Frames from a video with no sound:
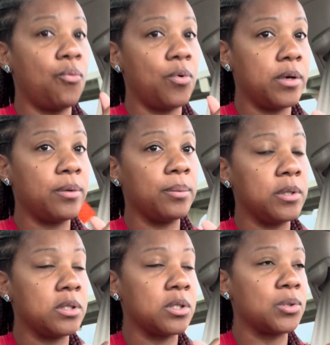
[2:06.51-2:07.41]
one of the
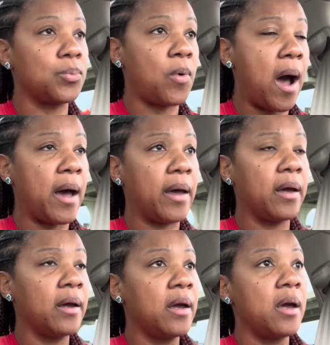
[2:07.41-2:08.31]
reasons why.
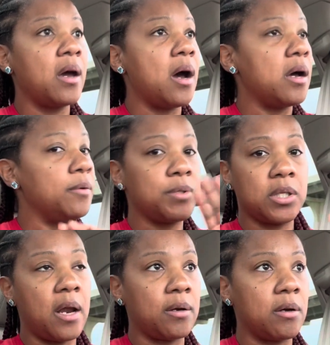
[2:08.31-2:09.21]
It was
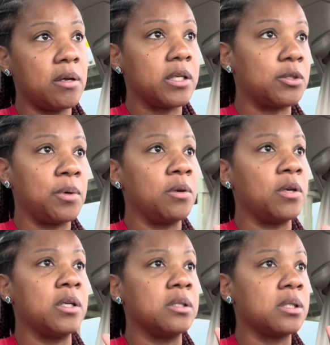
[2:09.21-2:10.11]
not a great
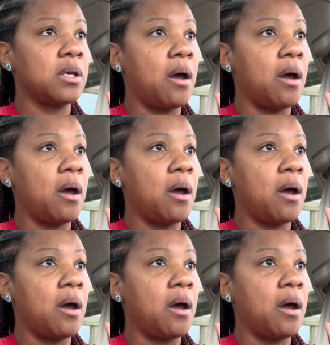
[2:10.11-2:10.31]
experience.